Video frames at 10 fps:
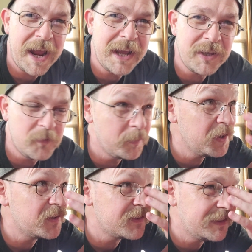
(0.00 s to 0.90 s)
at you
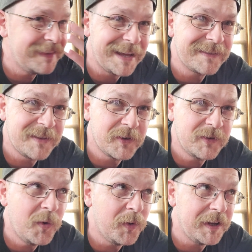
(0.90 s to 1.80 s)
because that's their
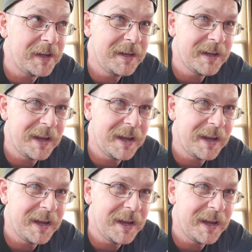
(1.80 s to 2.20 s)
toy,